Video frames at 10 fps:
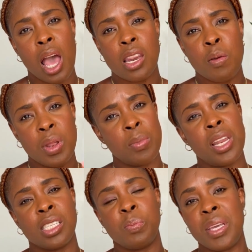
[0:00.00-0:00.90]
and
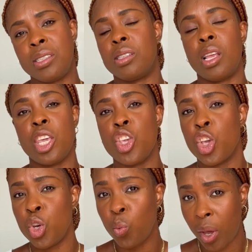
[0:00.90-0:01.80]
minimalist pieces that you
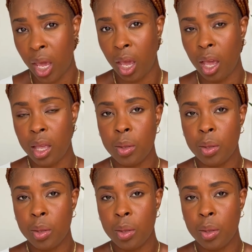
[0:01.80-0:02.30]
can wear.